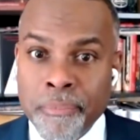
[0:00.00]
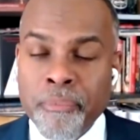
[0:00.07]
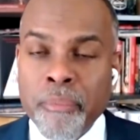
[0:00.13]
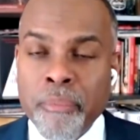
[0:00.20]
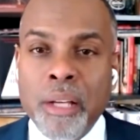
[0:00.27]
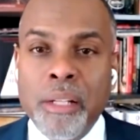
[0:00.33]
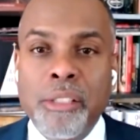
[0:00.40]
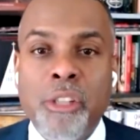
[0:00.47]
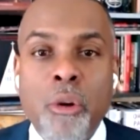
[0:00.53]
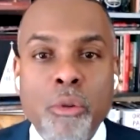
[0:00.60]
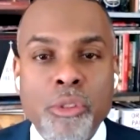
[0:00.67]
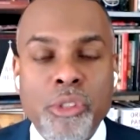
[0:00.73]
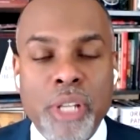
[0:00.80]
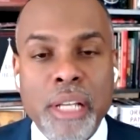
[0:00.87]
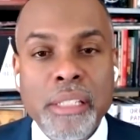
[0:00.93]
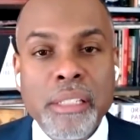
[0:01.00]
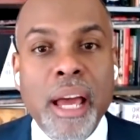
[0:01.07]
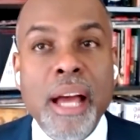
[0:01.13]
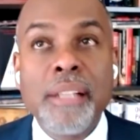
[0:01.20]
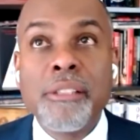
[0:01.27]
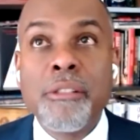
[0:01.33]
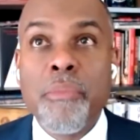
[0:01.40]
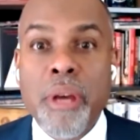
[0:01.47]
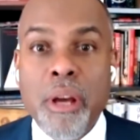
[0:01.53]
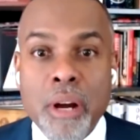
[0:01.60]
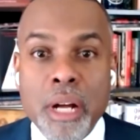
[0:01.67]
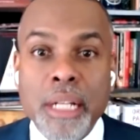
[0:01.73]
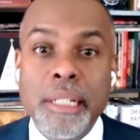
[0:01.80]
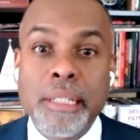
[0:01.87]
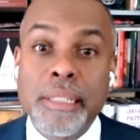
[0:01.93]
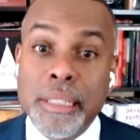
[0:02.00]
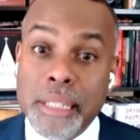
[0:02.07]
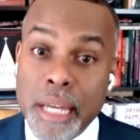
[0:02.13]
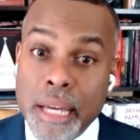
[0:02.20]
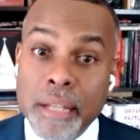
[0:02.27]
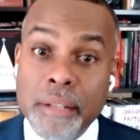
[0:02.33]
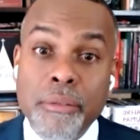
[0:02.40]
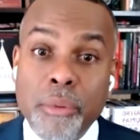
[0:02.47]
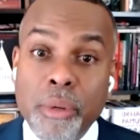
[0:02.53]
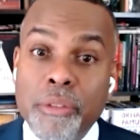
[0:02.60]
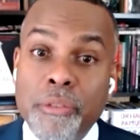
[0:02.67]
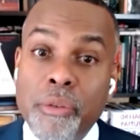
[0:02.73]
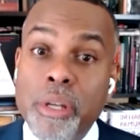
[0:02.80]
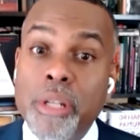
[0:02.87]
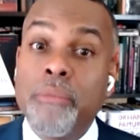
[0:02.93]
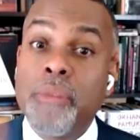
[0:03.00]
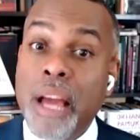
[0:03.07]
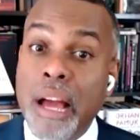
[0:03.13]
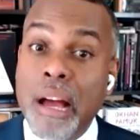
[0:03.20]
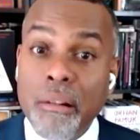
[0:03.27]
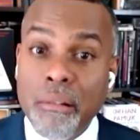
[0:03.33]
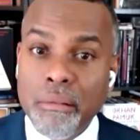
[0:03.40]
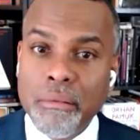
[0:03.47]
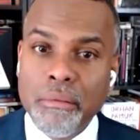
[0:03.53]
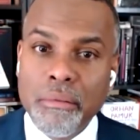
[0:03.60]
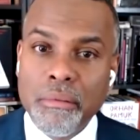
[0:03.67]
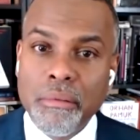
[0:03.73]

Mm-hmm. So just as America did with Freedom Now,